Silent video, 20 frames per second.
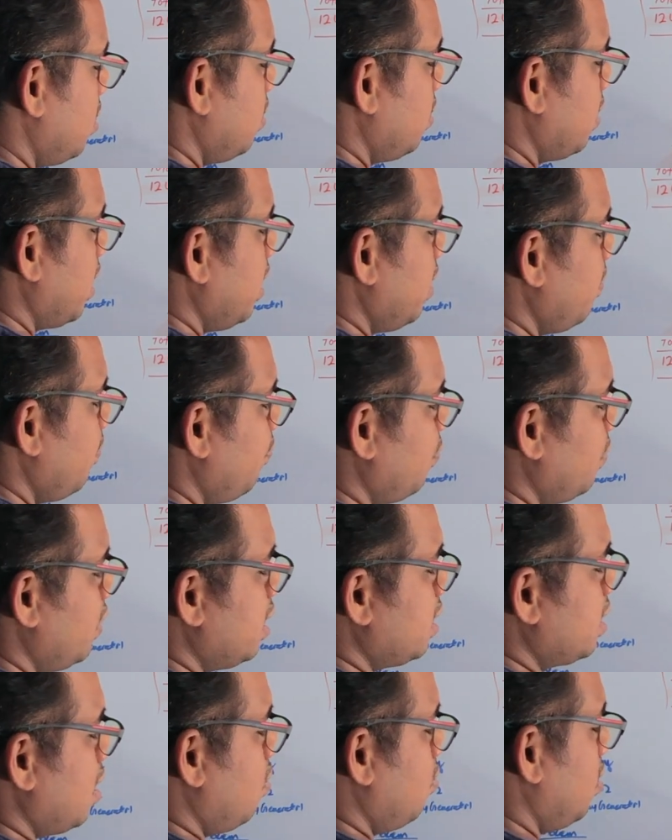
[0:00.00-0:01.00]
okay,
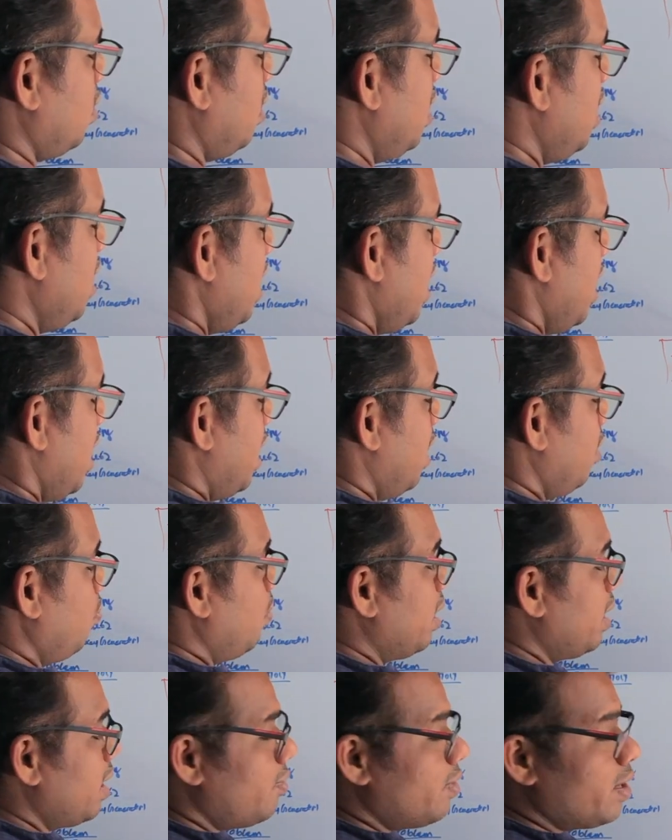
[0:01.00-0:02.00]
this counter. And
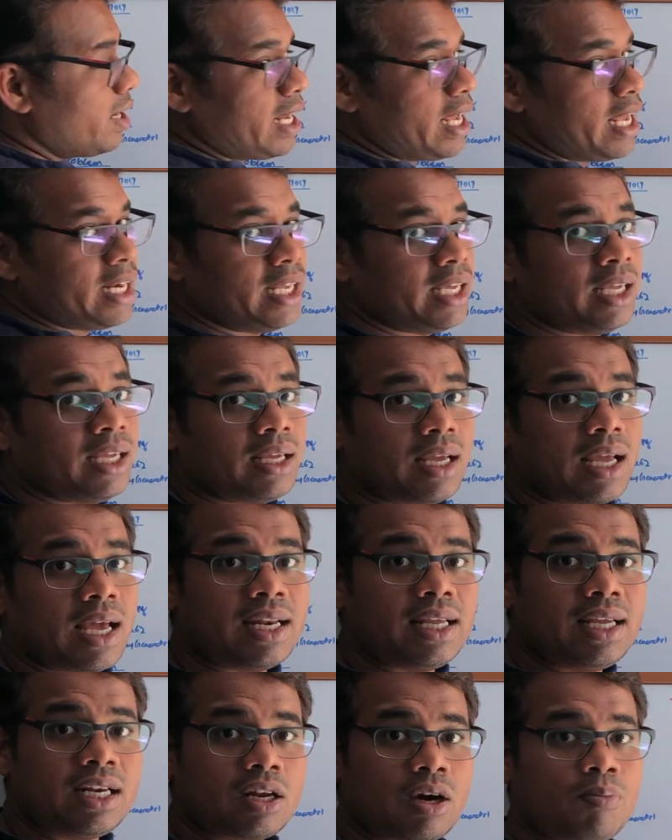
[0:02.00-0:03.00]
whenever
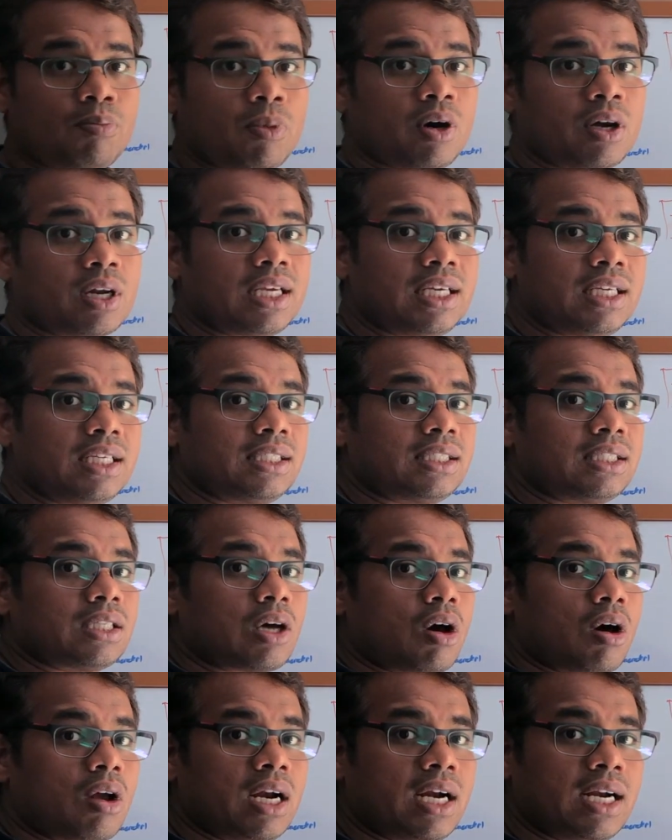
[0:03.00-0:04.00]
any number is
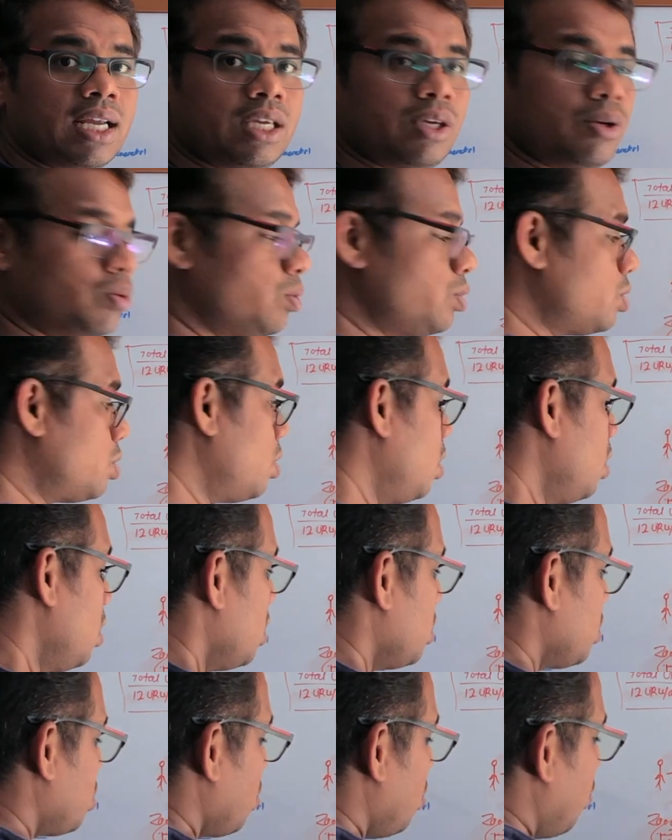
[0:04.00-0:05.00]
already used,
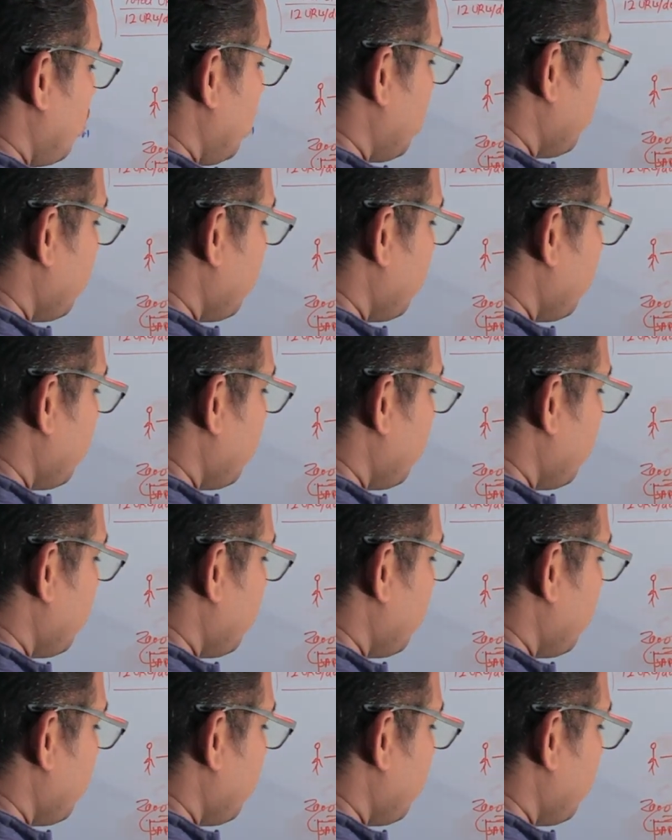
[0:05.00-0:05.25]
so it